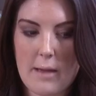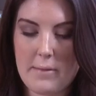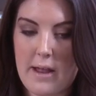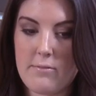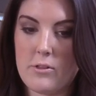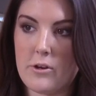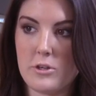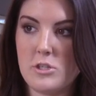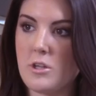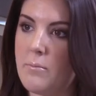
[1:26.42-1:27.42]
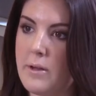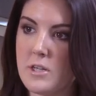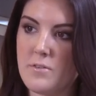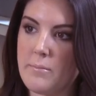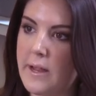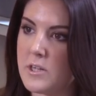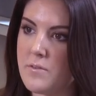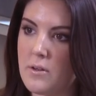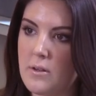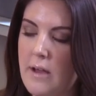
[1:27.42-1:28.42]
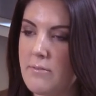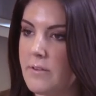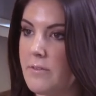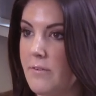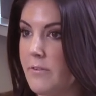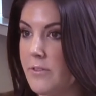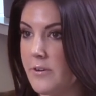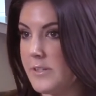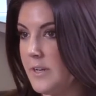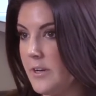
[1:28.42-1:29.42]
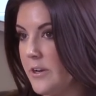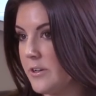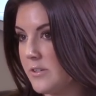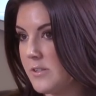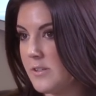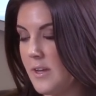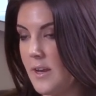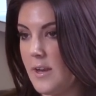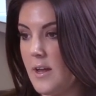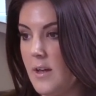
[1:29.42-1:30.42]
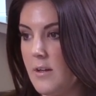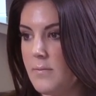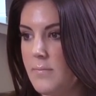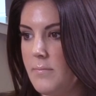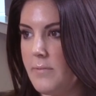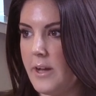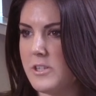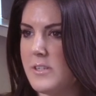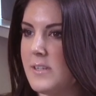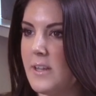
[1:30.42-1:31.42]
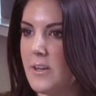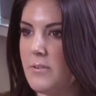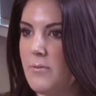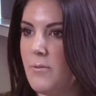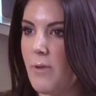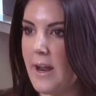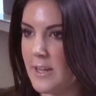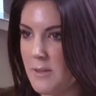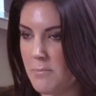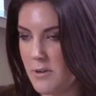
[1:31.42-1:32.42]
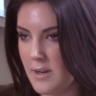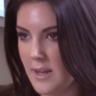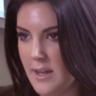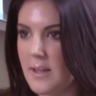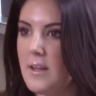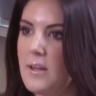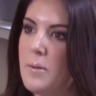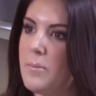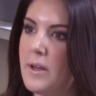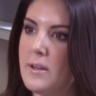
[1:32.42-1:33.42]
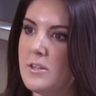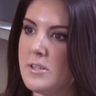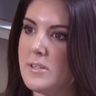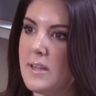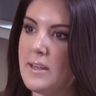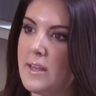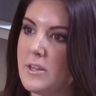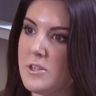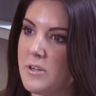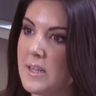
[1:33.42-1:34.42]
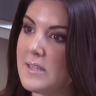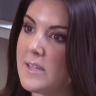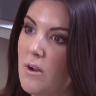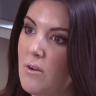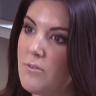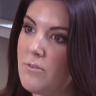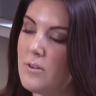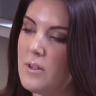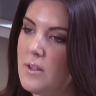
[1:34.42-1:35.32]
I mean, I've learned so much from Nashville. I've lived there for 13 years, and uh, not just in the riding community, but just in the industry itself.